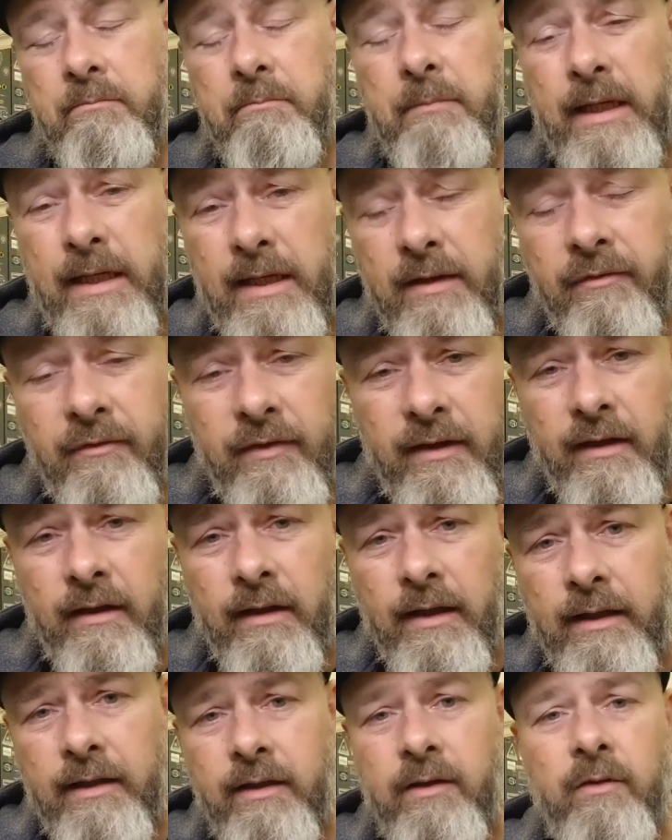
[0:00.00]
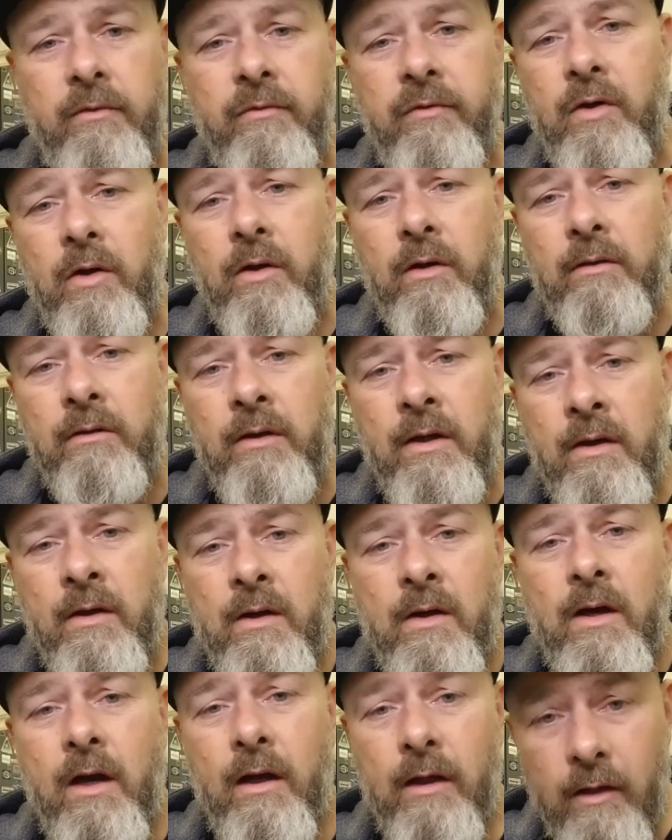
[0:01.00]
make it feel like you've got
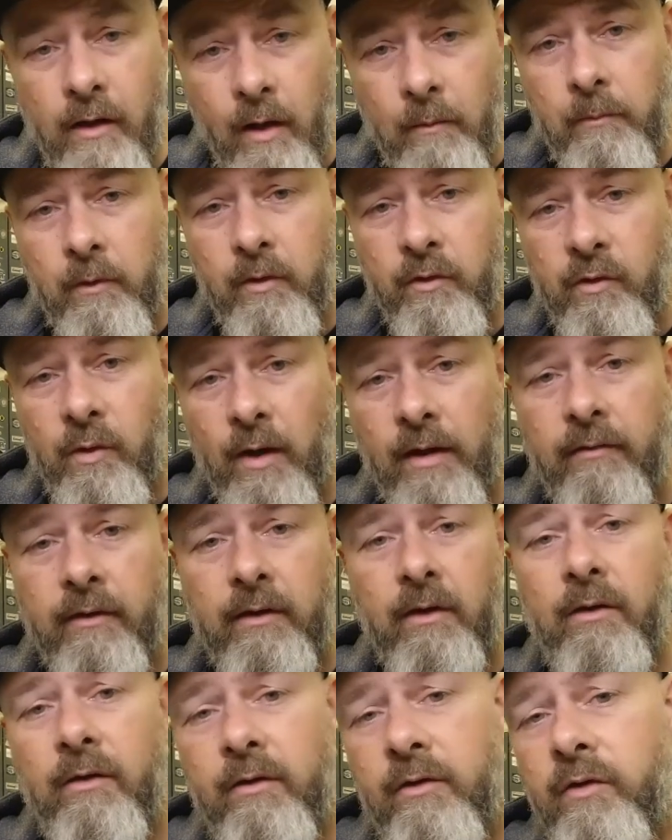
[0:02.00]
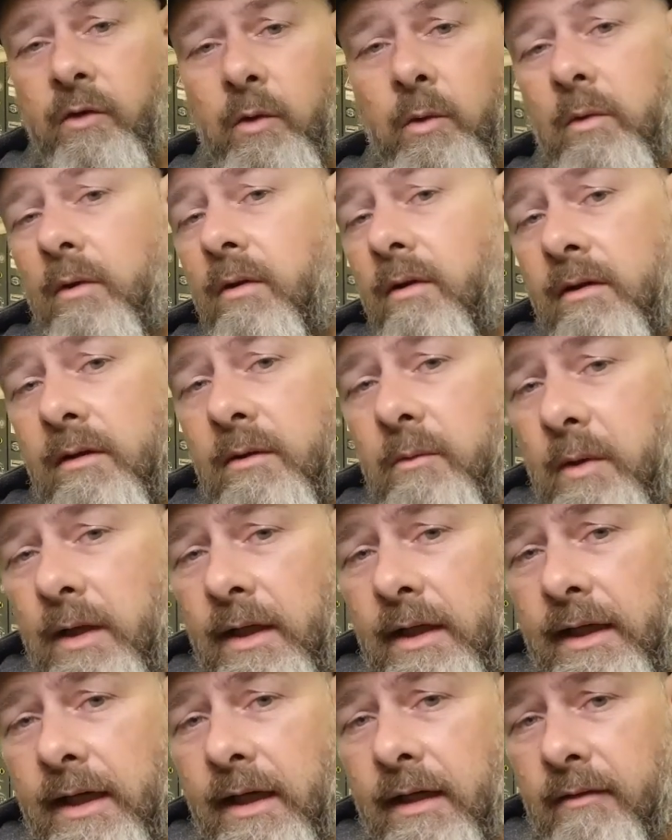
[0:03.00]
a lot more travel on the scooter than you
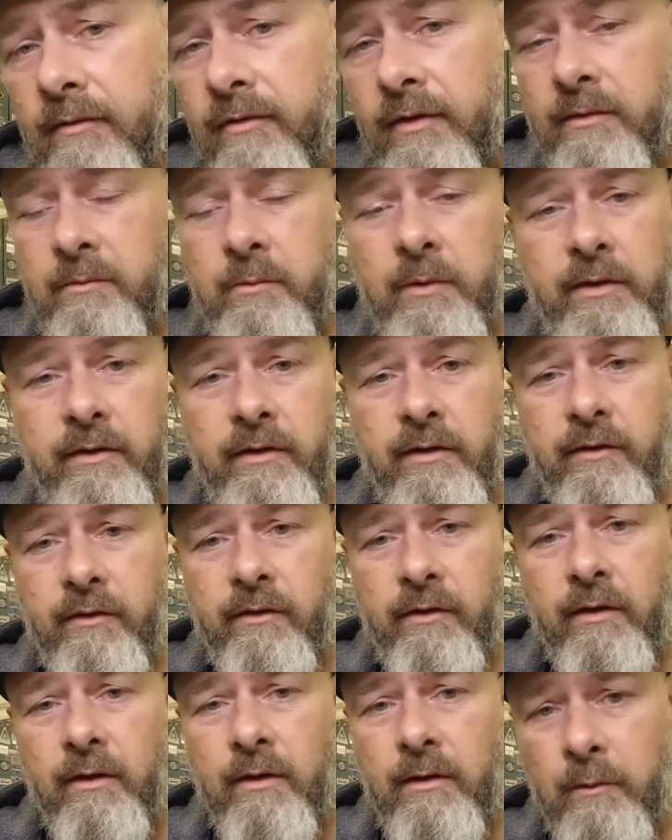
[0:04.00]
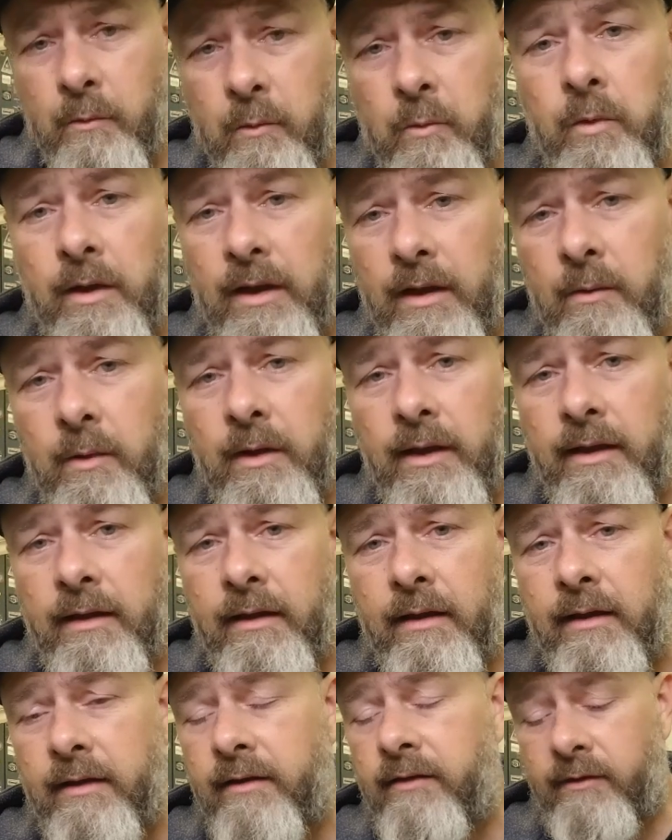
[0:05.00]
really have, which is really, really
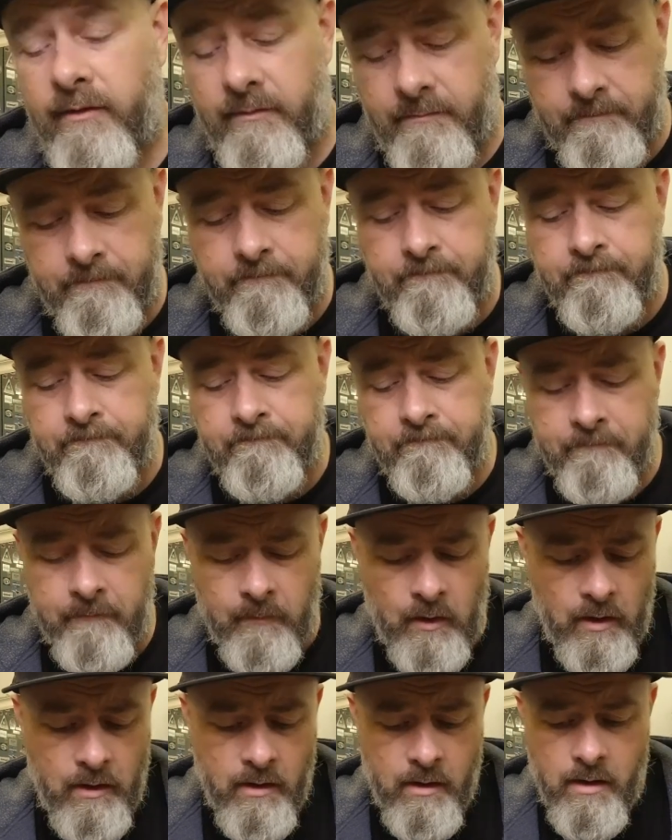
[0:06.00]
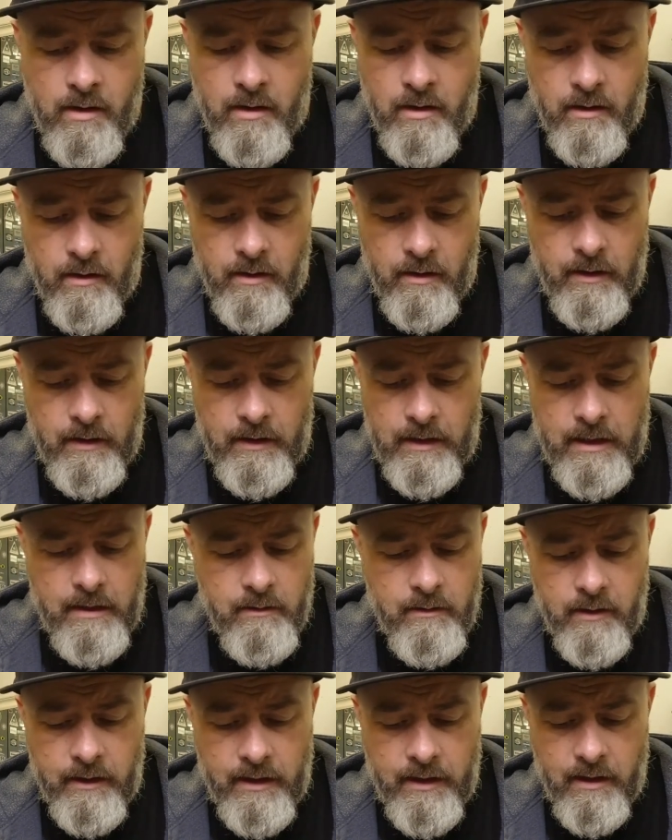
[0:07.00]
nice.
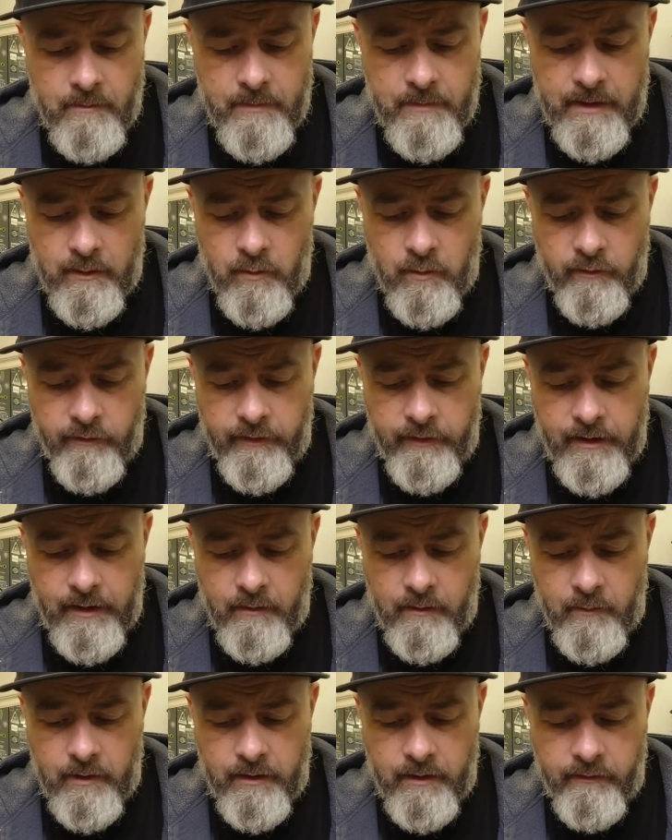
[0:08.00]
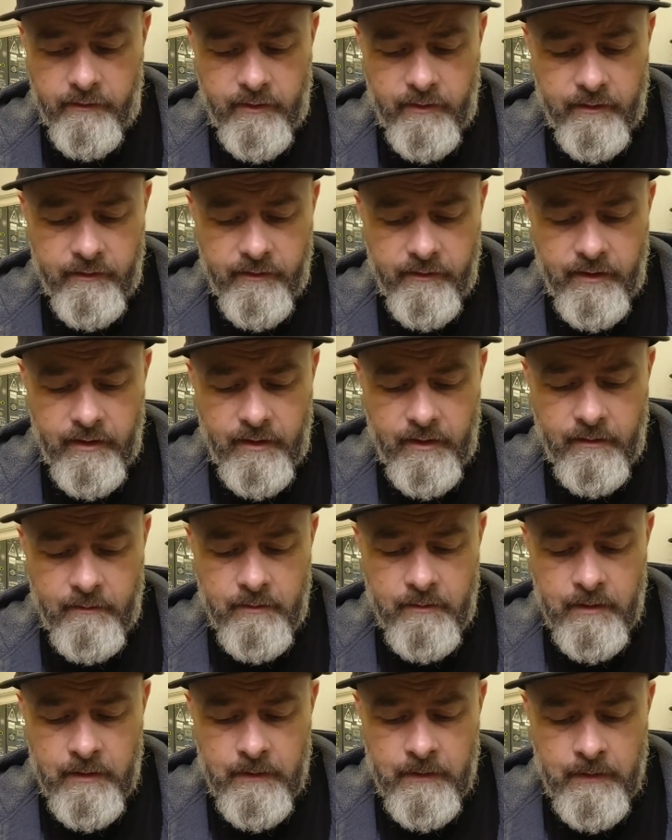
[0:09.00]
Looking at my notes again, what else did I say?
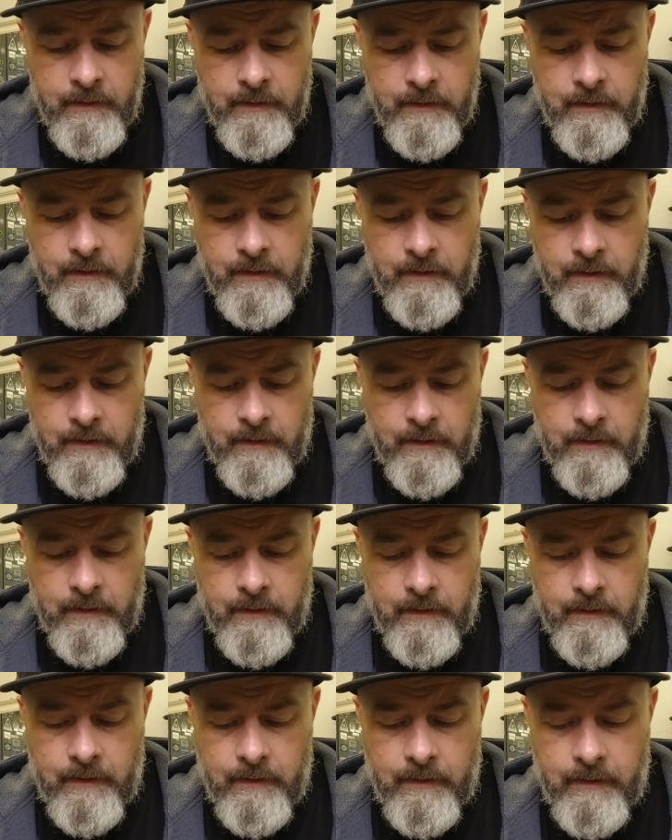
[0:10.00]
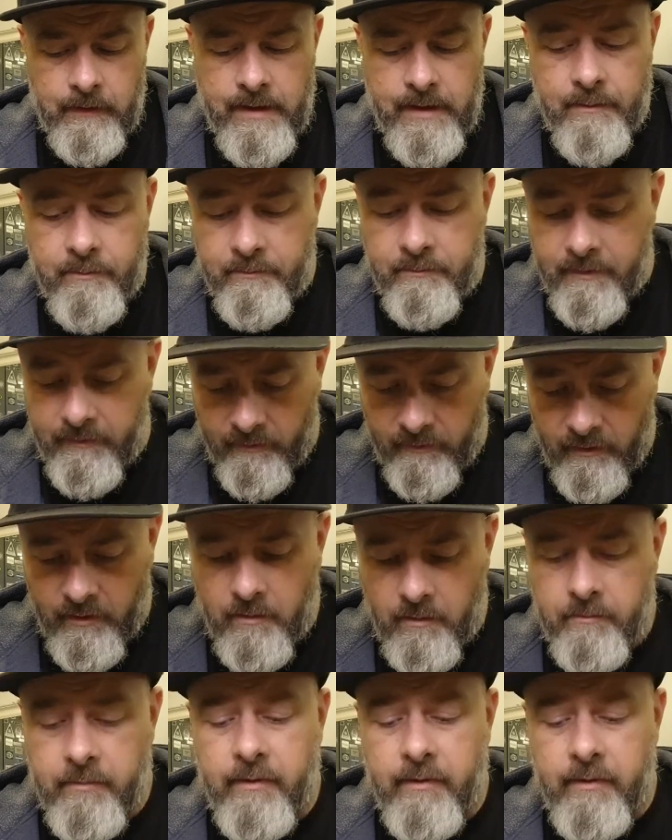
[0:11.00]
Yep, it's